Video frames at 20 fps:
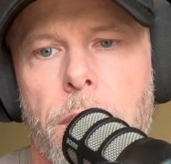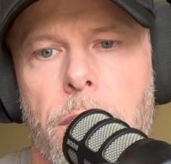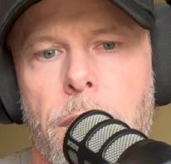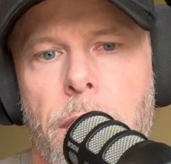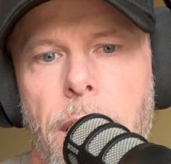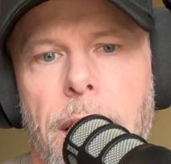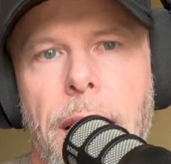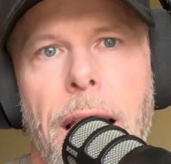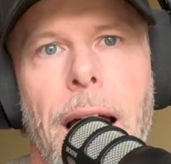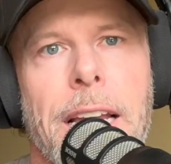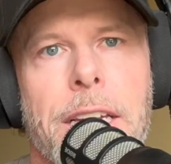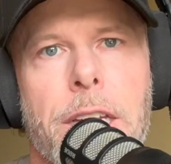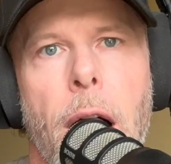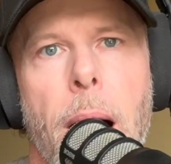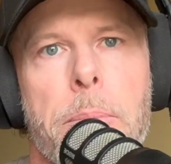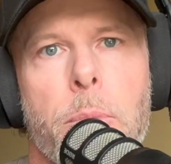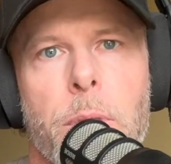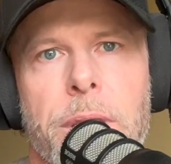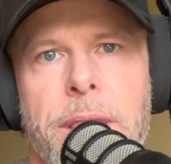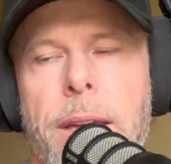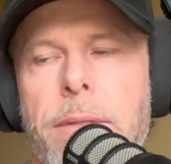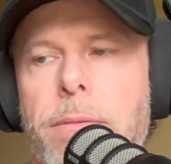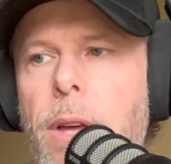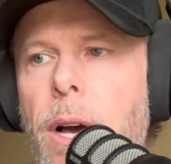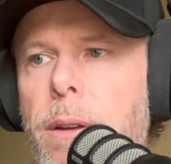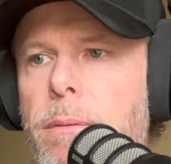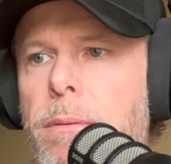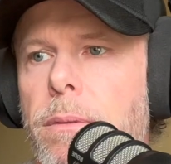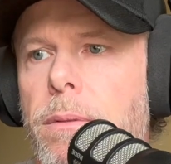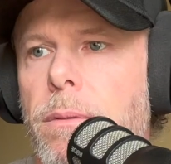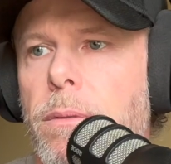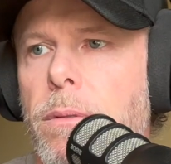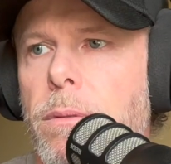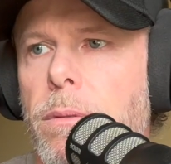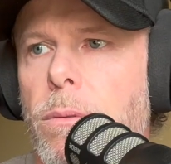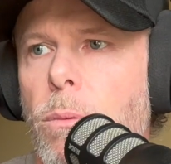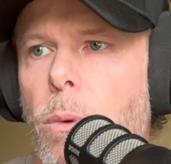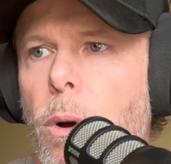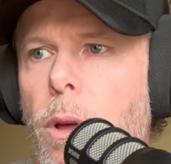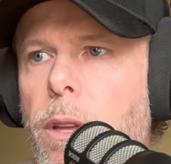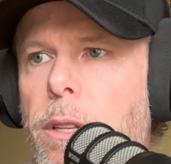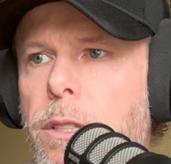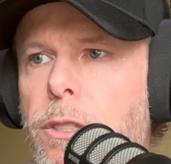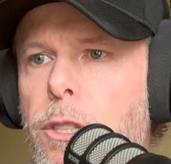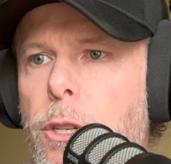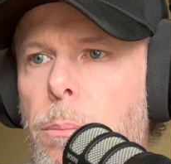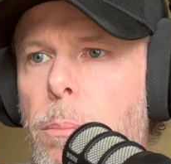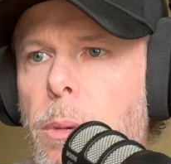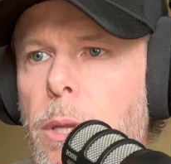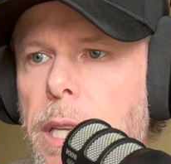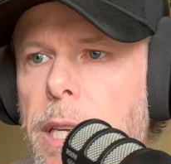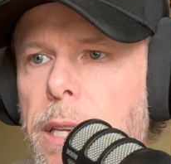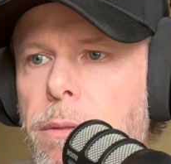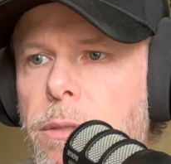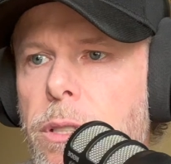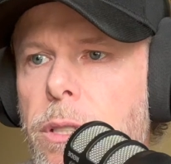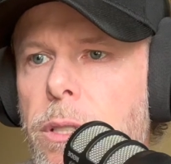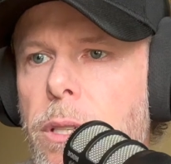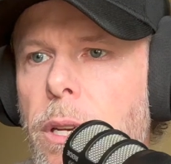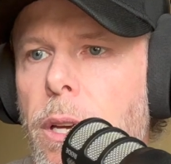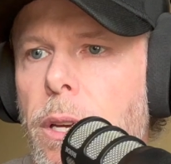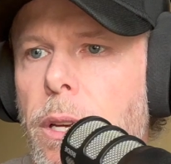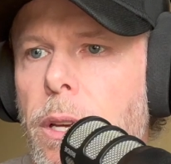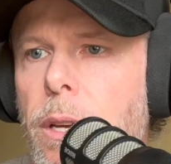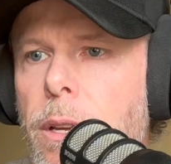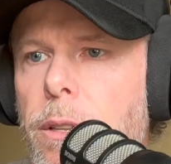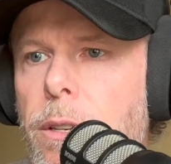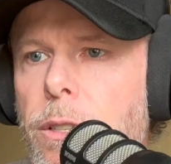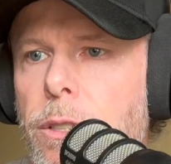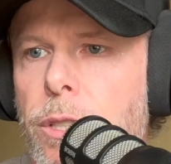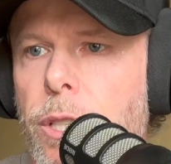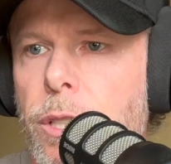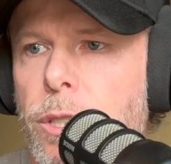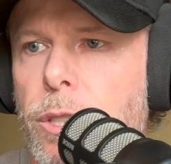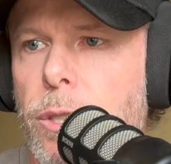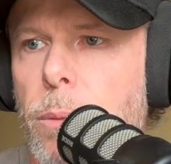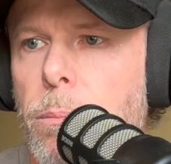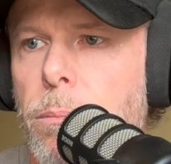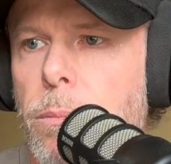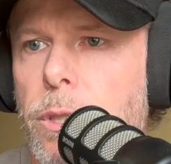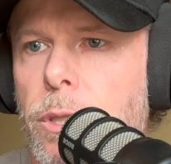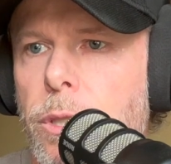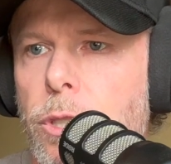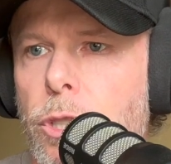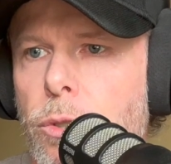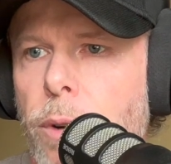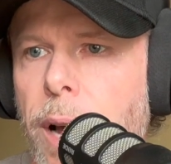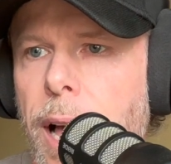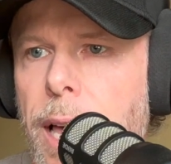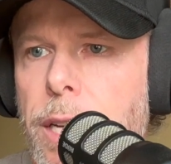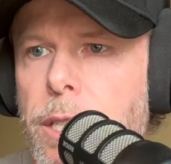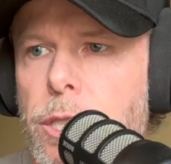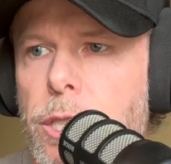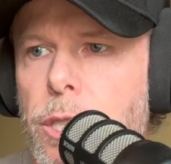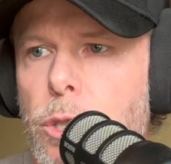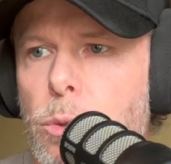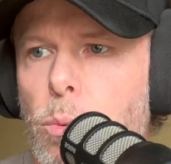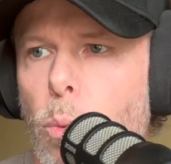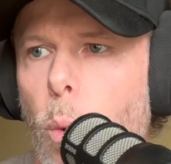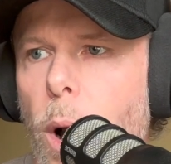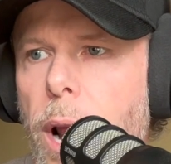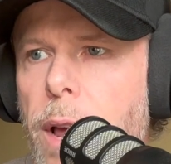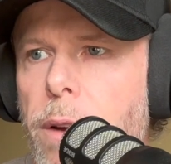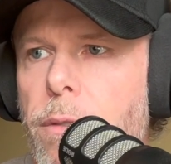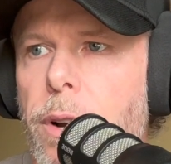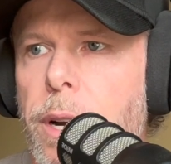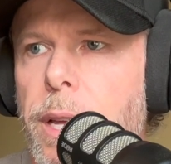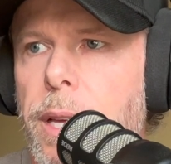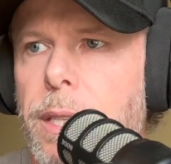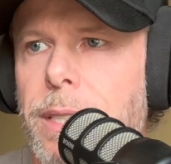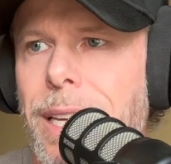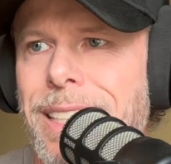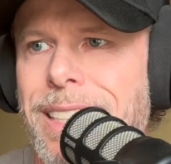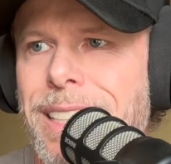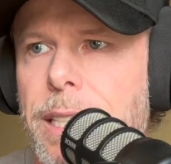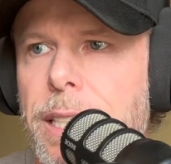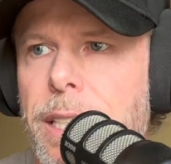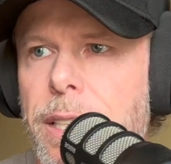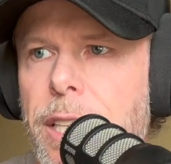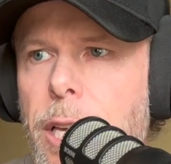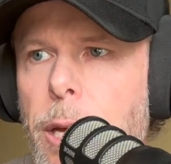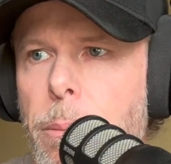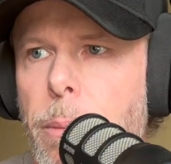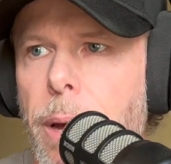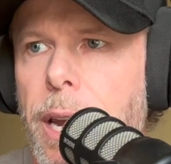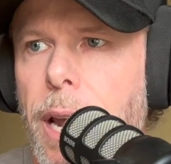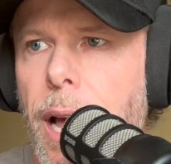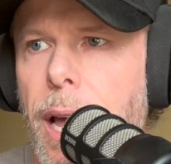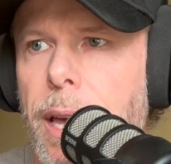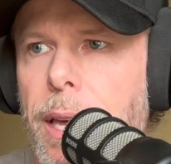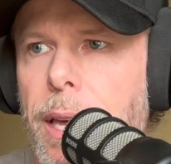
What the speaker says: and I adopt what they've done. Whether it's their beliefs, their systems, their strategies, whatever it is, I see them and I